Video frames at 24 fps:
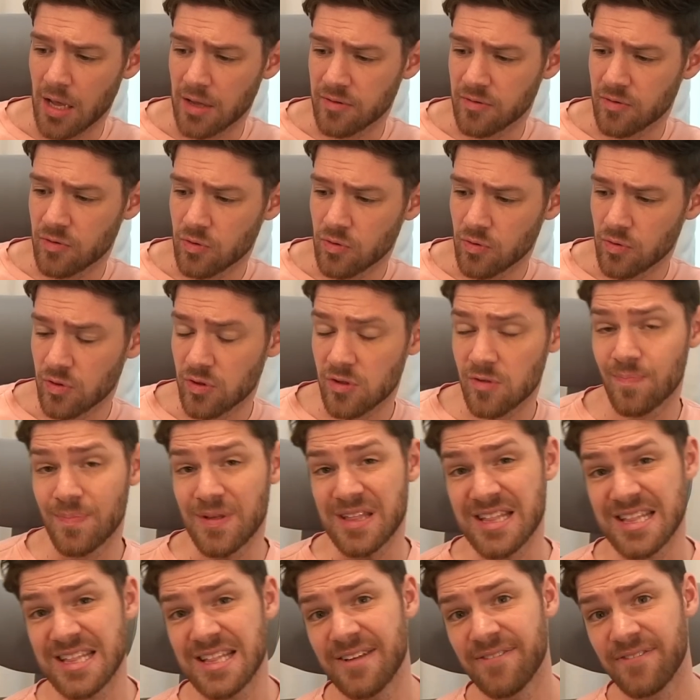to
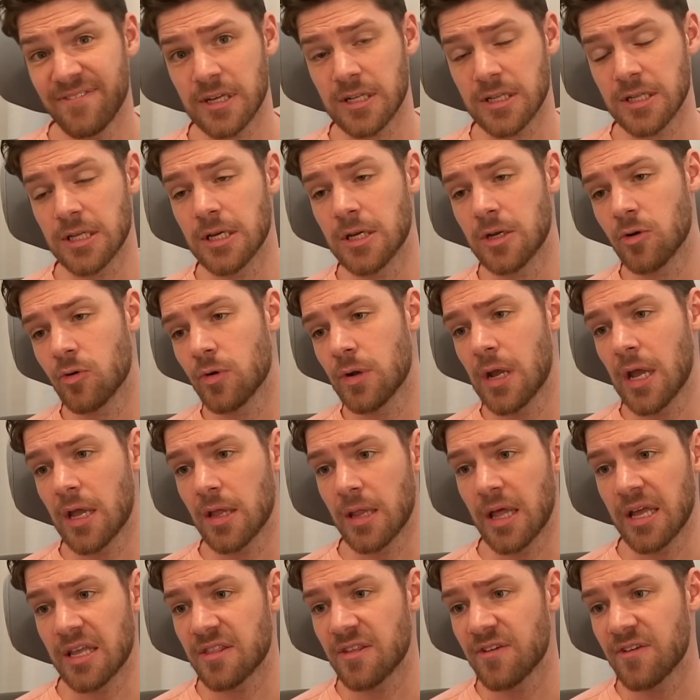specifically create like the